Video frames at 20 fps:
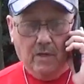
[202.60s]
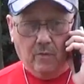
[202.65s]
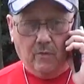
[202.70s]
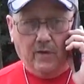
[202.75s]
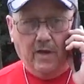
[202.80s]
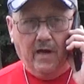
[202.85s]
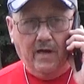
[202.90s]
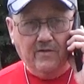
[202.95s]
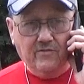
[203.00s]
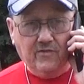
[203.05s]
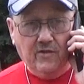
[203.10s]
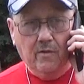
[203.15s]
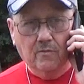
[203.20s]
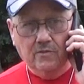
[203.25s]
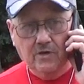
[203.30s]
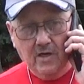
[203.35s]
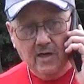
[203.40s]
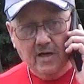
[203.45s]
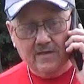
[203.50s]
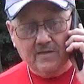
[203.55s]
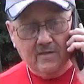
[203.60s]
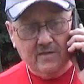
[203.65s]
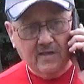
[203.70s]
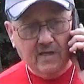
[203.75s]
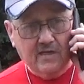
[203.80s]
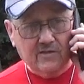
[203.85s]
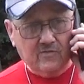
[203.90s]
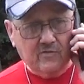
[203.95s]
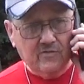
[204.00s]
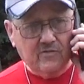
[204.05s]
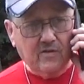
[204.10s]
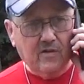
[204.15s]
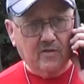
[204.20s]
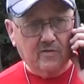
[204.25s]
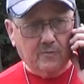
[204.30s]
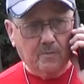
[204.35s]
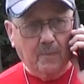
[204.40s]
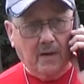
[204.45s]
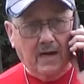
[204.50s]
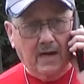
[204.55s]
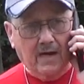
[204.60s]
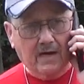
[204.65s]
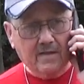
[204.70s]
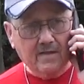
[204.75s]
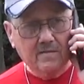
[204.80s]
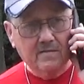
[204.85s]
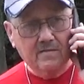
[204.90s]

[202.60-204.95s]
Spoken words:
Okay, so you got the test results back.